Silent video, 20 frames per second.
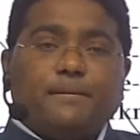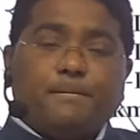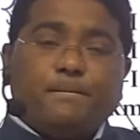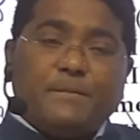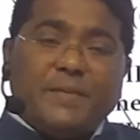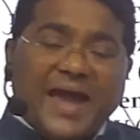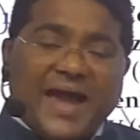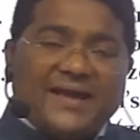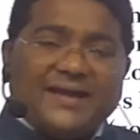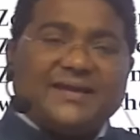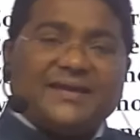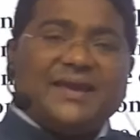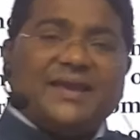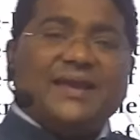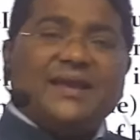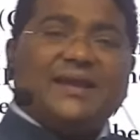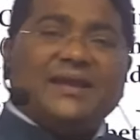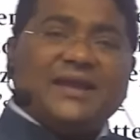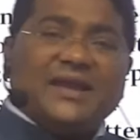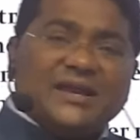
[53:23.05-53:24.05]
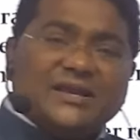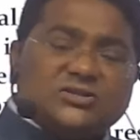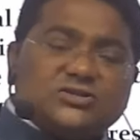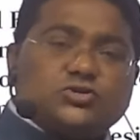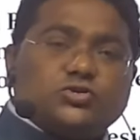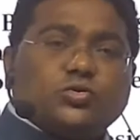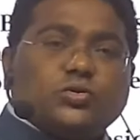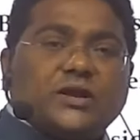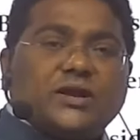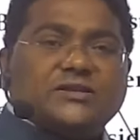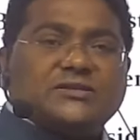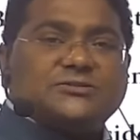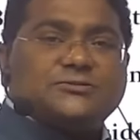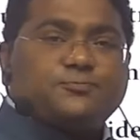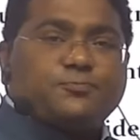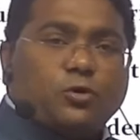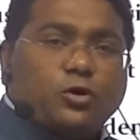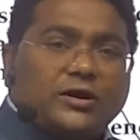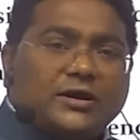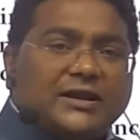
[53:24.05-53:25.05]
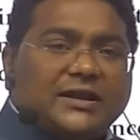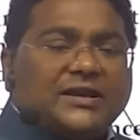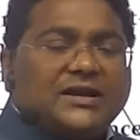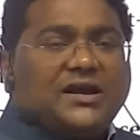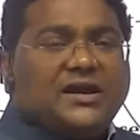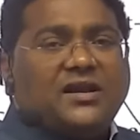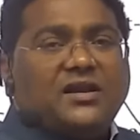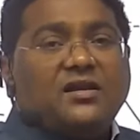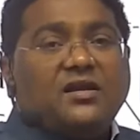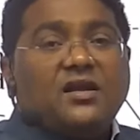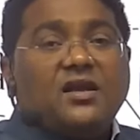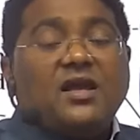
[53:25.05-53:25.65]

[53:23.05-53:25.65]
banking, insurance, political,